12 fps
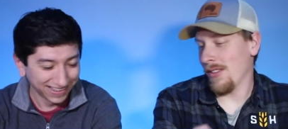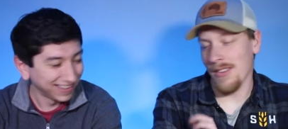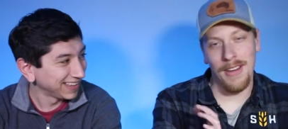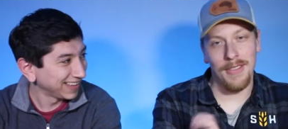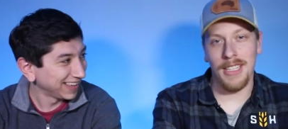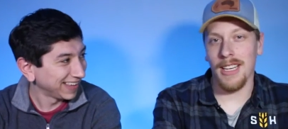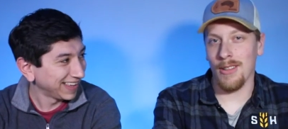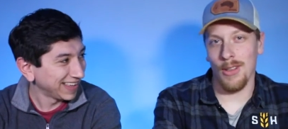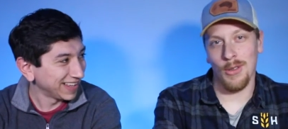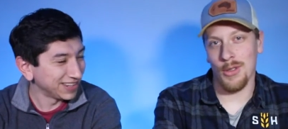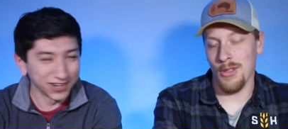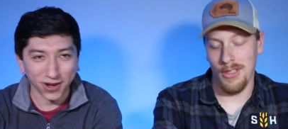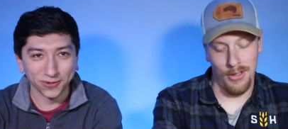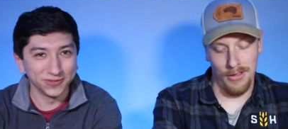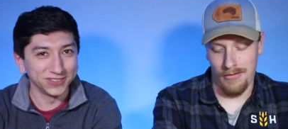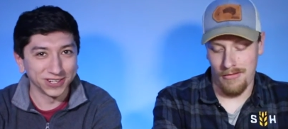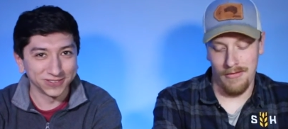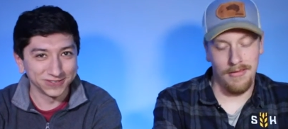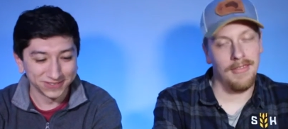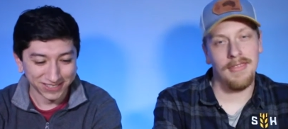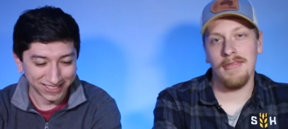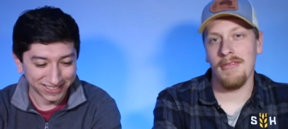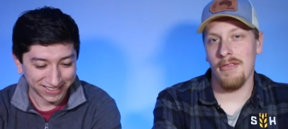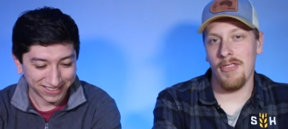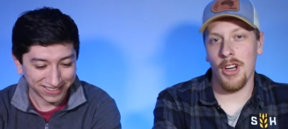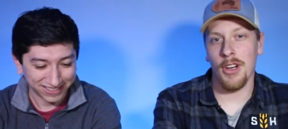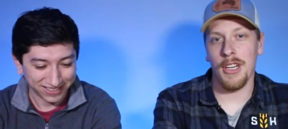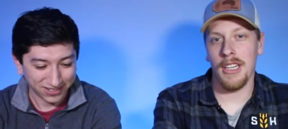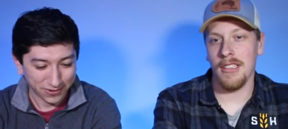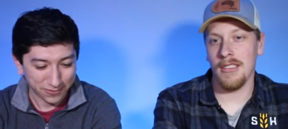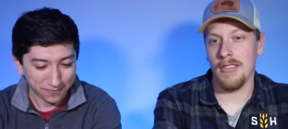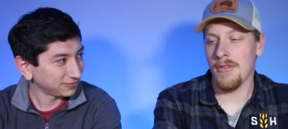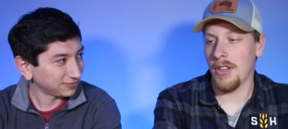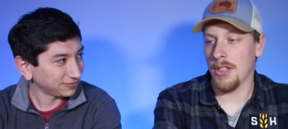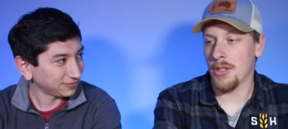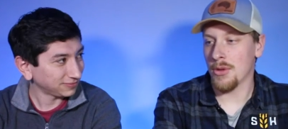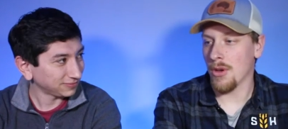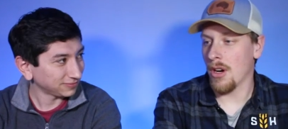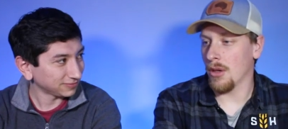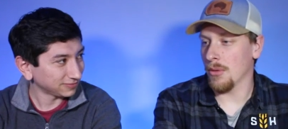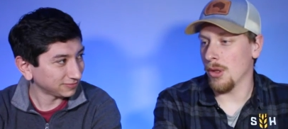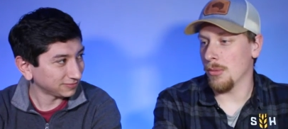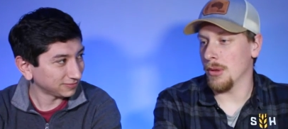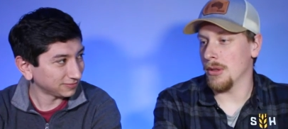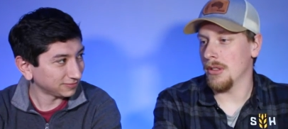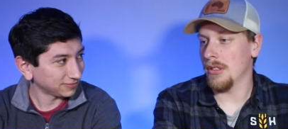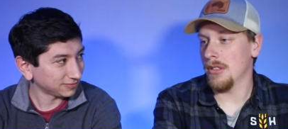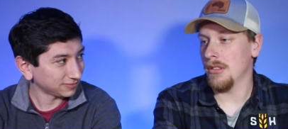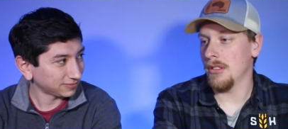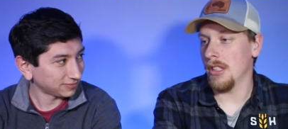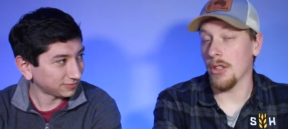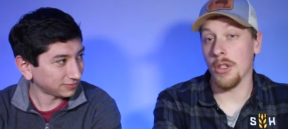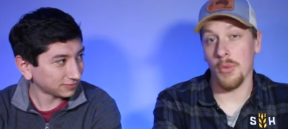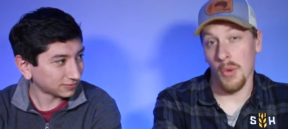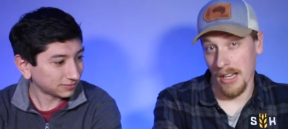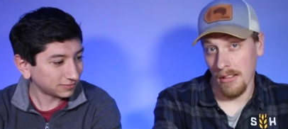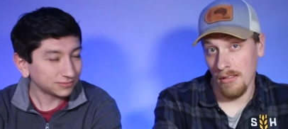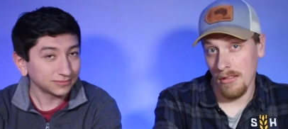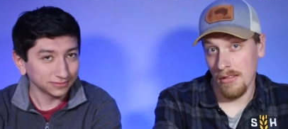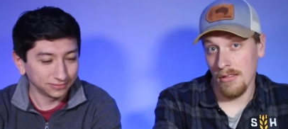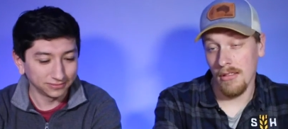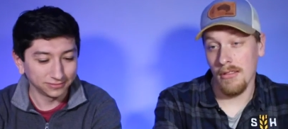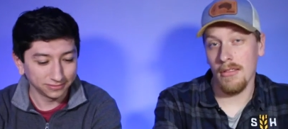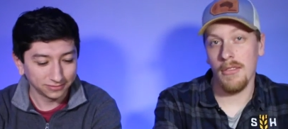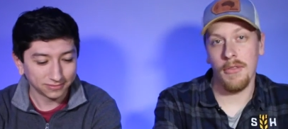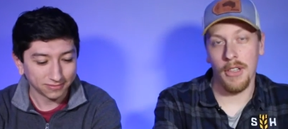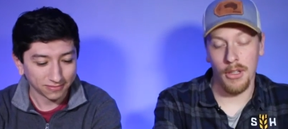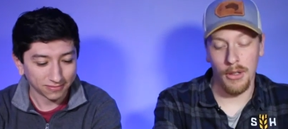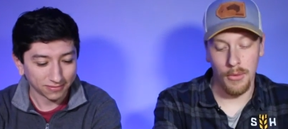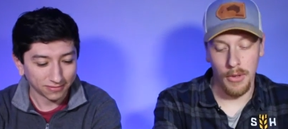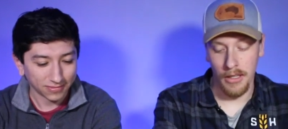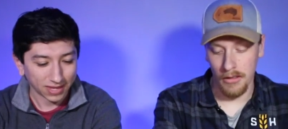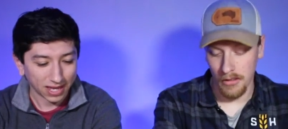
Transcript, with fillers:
Speaker 1: even have to get close to nope, it. Just nope. Very very strong aromas in a good way. Mm-hmm. Very good way.